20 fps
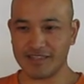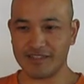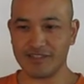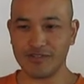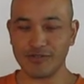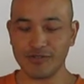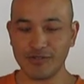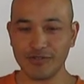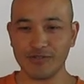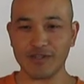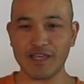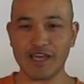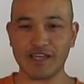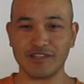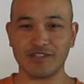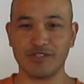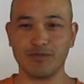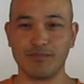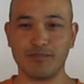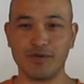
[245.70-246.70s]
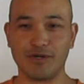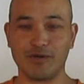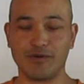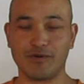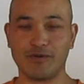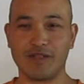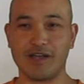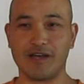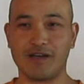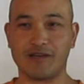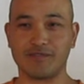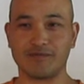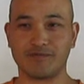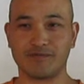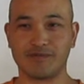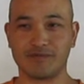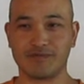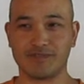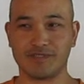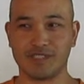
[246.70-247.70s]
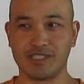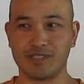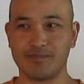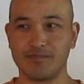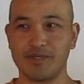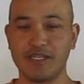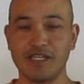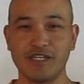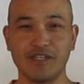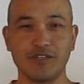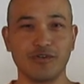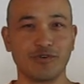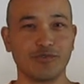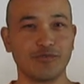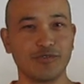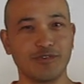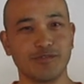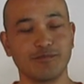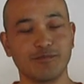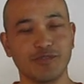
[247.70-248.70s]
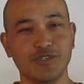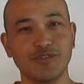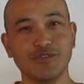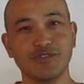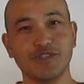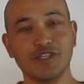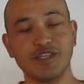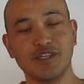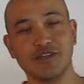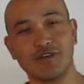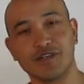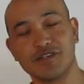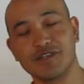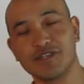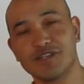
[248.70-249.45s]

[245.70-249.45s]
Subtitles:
you do that to build speed, or usually